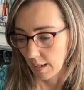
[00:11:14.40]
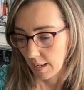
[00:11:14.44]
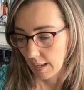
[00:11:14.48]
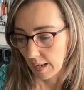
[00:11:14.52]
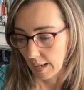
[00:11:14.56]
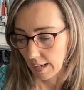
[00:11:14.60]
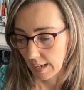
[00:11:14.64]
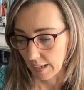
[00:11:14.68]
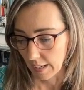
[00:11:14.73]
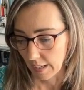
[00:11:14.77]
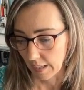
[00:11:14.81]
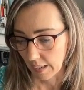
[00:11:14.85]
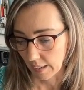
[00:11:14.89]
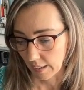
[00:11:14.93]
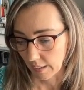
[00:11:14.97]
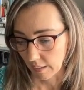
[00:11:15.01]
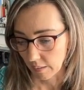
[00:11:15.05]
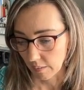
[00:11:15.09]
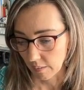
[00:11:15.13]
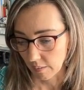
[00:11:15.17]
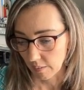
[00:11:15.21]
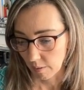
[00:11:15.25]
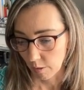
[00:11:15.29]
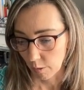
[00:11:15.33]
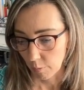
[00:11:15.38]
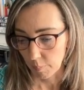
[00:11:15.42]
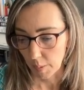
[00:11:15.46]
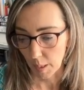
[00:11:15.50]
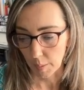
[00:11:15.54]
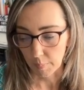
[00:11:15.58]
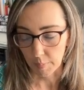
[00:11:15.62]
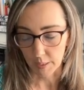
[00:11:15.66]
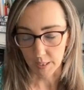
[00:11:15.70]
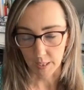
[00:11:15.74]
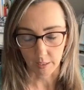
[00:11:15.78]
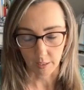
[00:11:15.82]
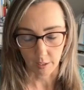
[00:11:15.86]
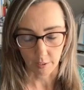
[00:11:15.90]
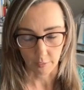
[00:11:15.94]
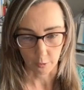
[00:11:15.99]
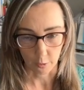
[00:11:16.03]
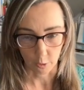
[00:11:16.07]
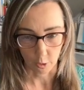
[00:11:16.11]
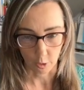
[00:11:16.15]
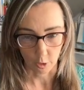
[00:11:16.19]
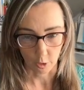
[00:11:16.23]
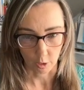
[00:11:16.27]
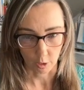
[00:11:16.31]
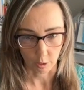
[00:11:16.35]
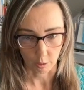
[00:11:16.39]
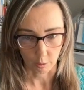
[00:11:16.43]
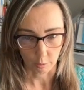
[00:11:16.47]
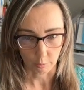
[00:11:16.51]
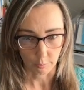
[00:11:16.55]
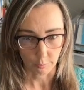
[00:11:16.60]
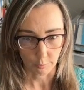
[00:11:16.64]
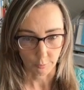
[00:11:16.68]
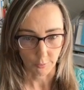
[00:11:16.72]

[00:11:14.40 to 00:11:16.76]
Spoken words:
And maybe another